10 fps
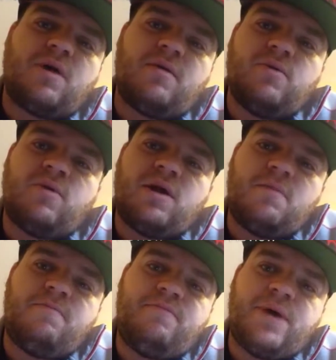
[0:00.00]
is probably one of
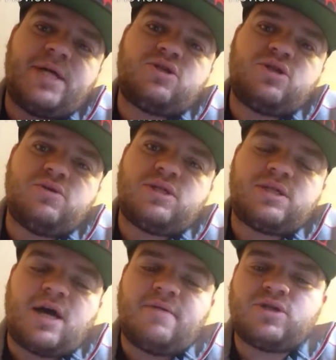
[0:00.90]
the best
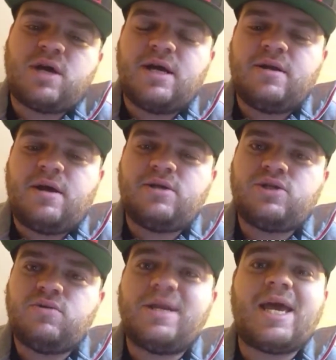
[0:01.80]
juices I've tried
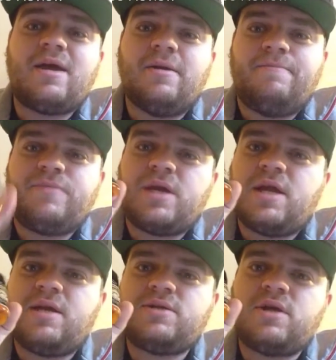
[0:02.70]
to date.
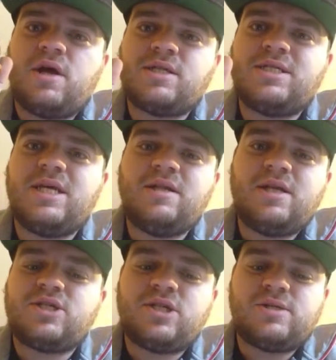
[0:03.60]
It is
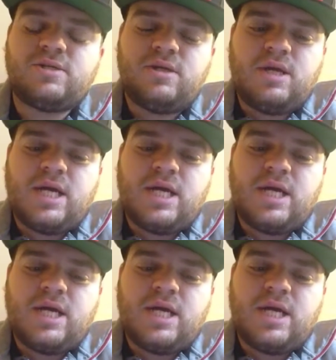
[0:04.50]
delicious.